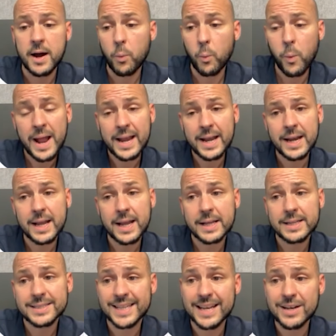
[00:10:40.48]
When
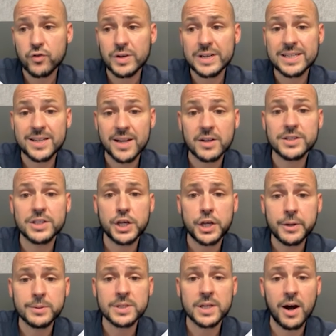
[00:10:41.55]
SendGrid does
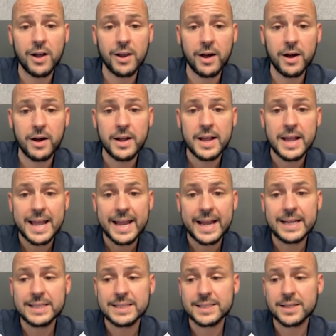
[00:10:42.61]
use color,
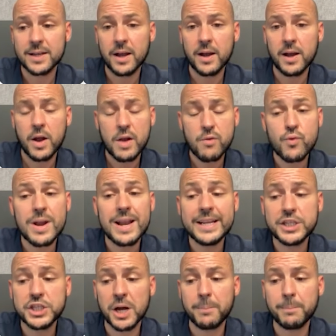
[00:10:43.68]
it
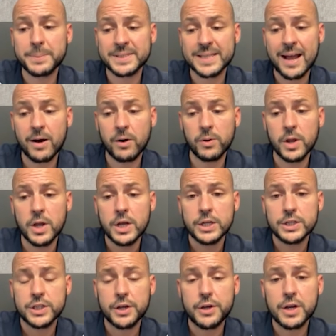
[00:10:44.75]
really jumps out.
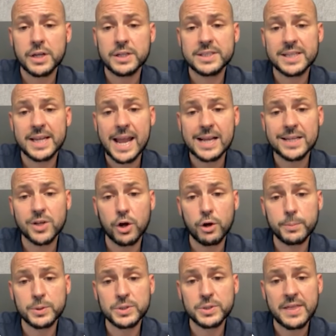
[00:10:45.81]
So you can see
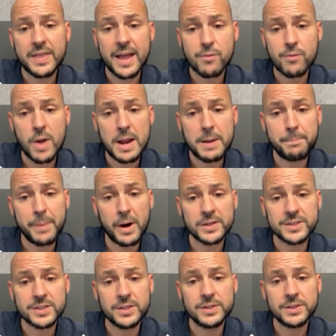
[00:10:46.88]
examples in there, red
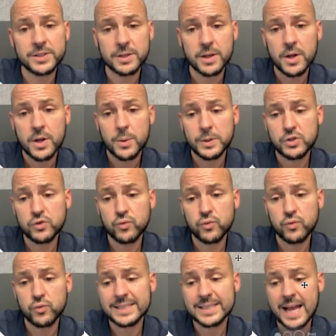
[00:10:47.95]
buttons, which
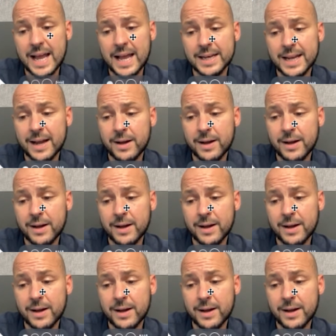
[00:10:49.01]
really stand